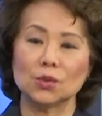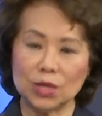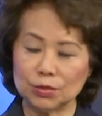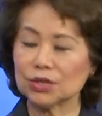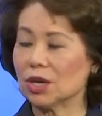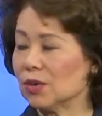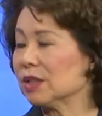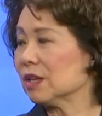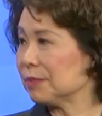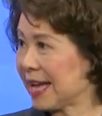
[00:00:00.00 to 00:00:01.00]
We will go
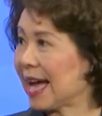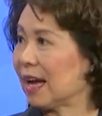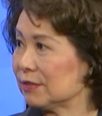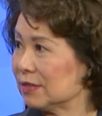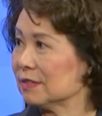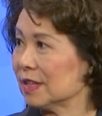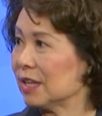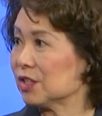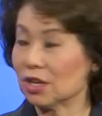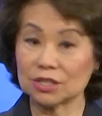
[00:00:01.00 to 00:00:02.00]
on their behalf
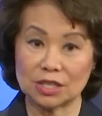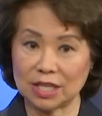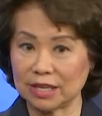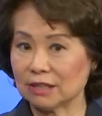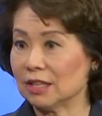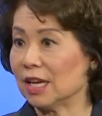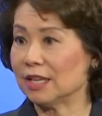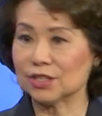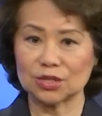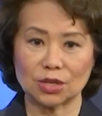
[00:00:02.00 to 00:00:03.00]
and talk to the
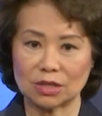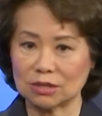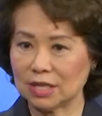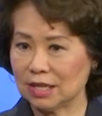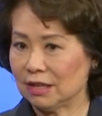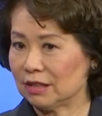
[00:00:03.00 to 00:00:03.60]
airlines or